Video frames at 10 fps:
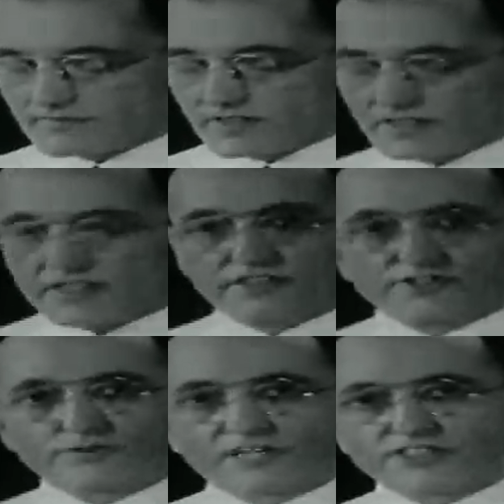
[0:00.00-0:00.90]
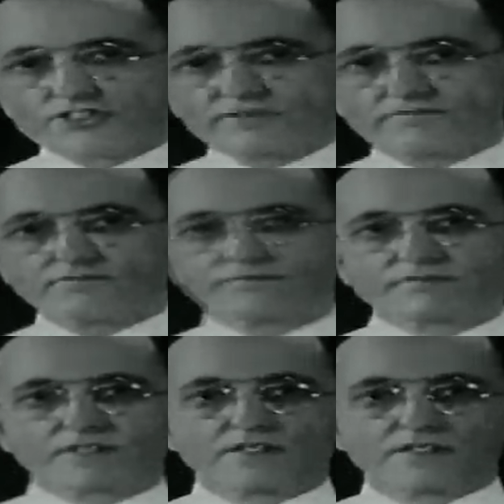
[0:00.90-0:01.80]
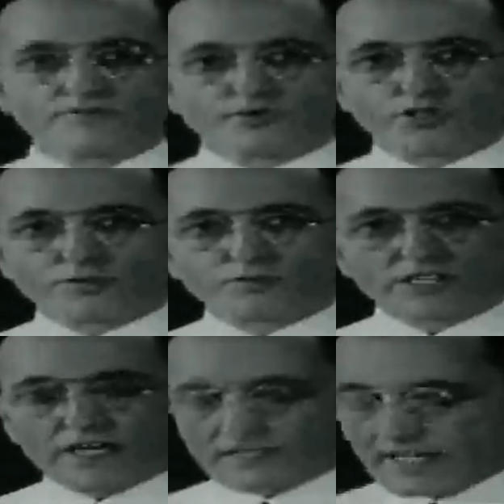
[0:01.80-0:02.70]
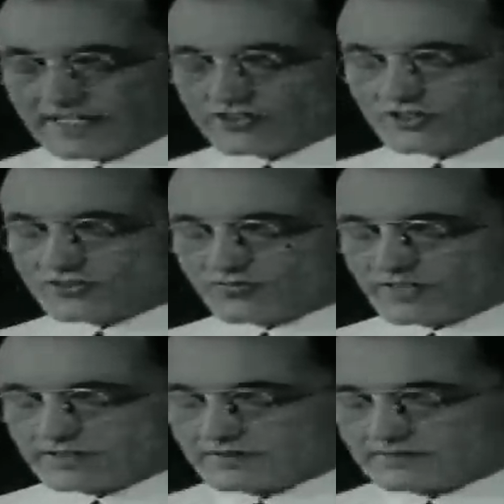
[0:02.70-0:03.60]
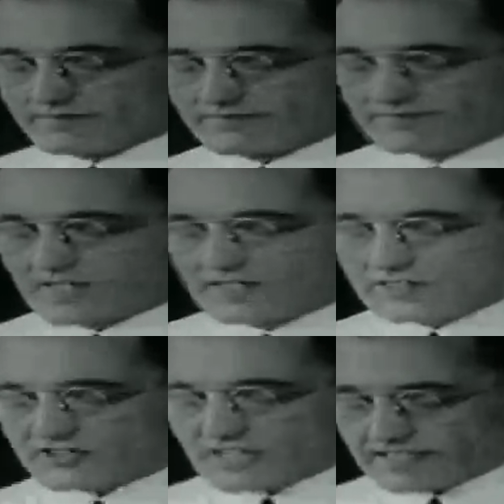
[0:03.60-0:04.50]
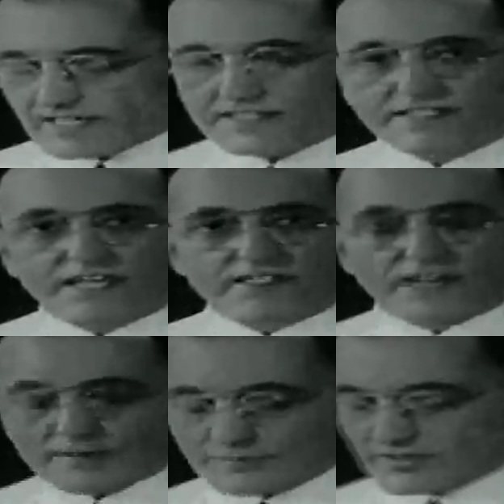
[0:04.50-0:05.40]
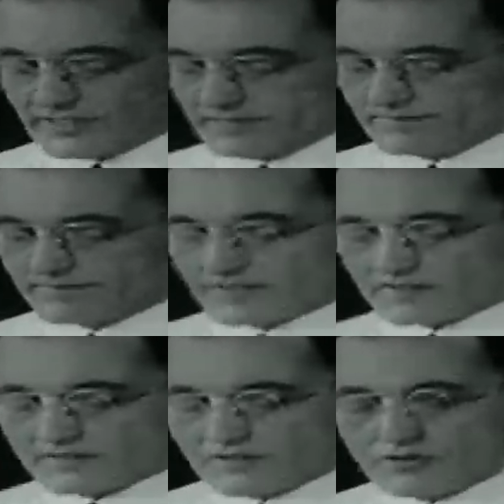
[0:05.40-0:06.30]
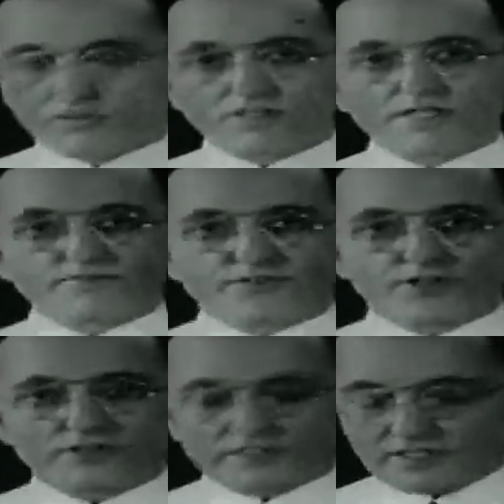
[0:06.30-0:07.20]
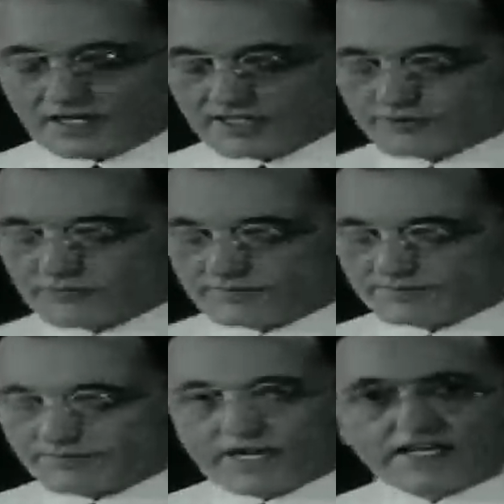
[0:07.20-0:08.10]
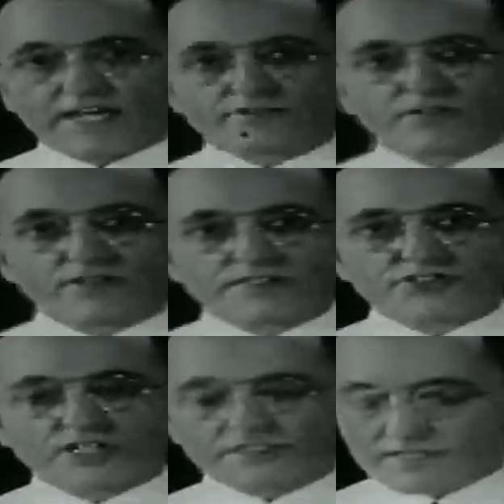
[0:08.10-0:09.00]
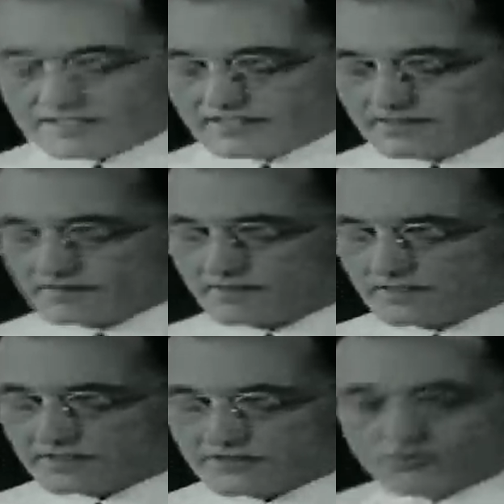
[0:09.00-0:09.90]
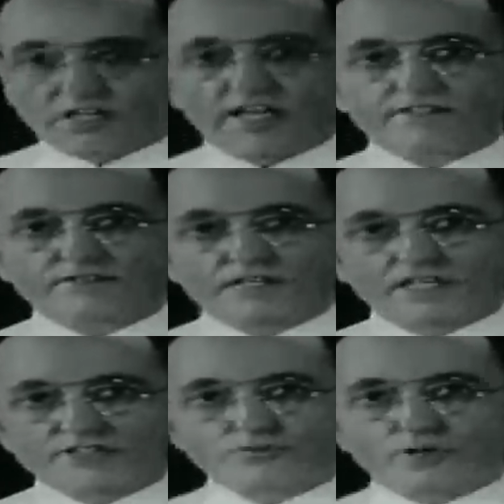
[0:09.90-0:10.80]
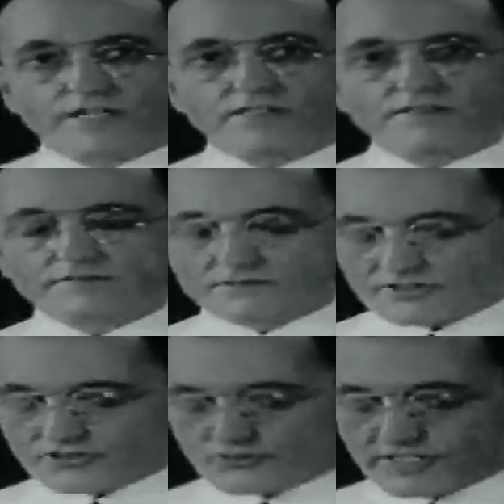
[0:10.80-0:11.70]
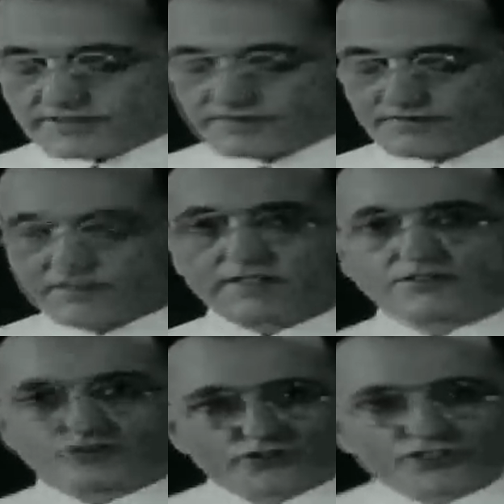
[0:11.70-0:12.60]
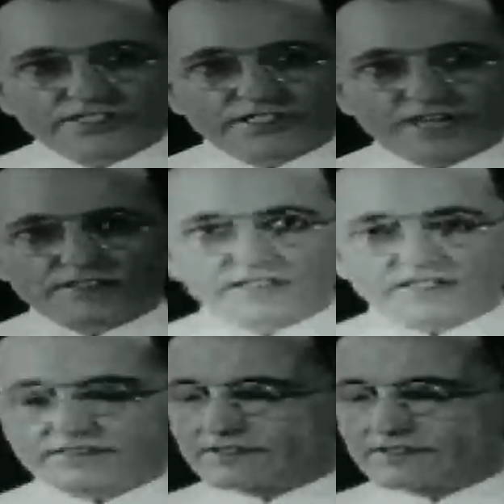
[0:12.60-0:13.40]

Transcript: induration, firm or cartilaginous field, satellite adenopathy, the local lymph node enlargement, bilateral on the genitalia, unilateral elsewhere, discrete, usually not tender.